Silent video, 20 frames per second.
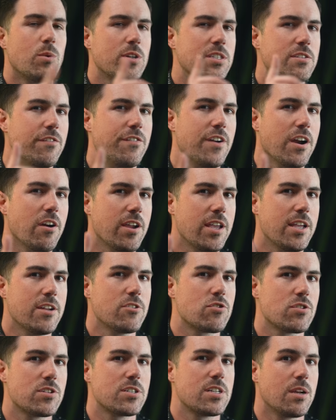what's very
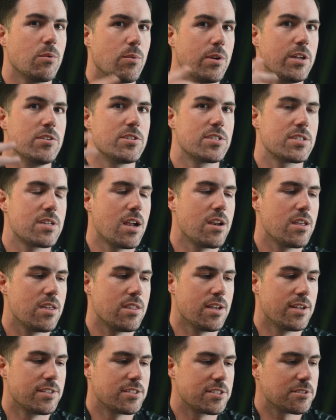interesting when you study
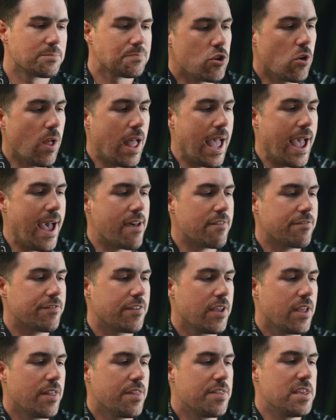this, you'll
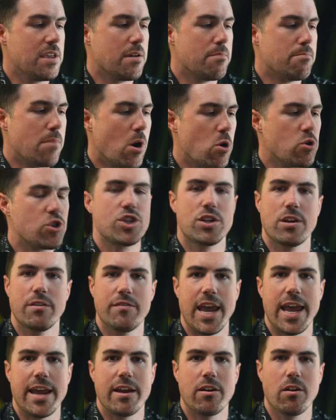have the emotion of
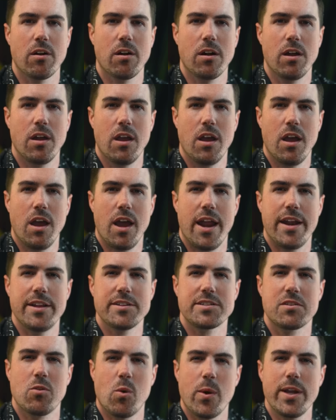anger, and
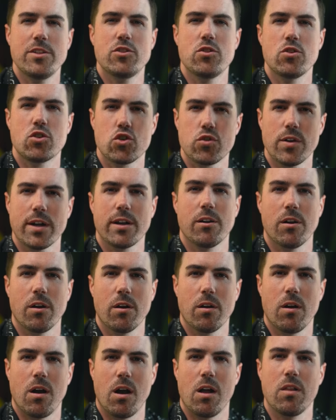it's going to
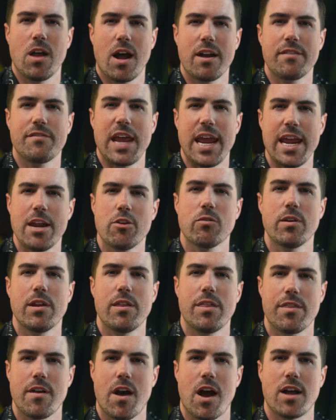trigger a lot of angry
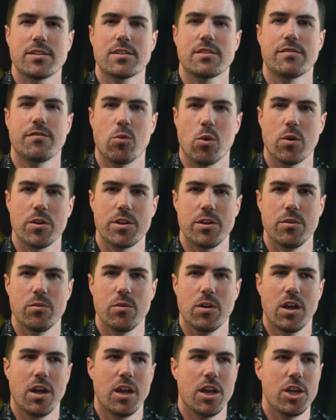thoughts for you.
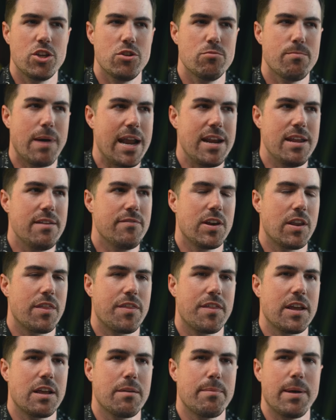You might even
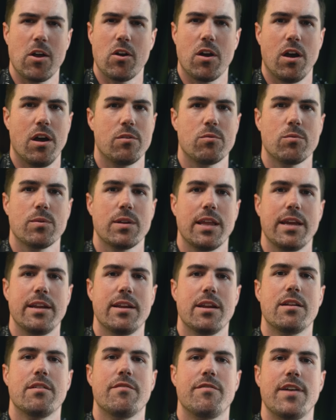think about
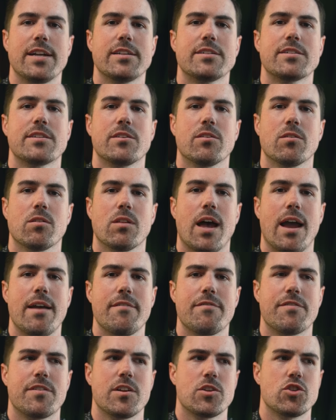unrelated events in your
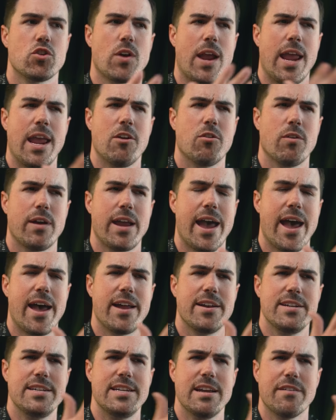life that you're angry
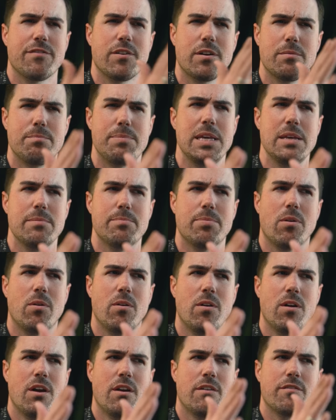at, different
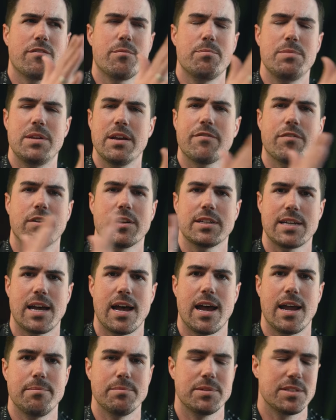people from different
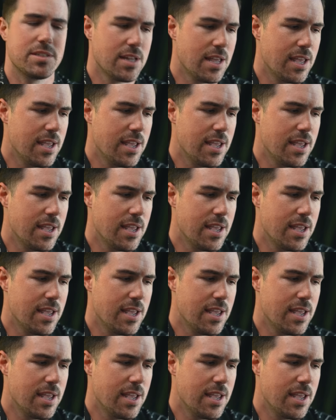times.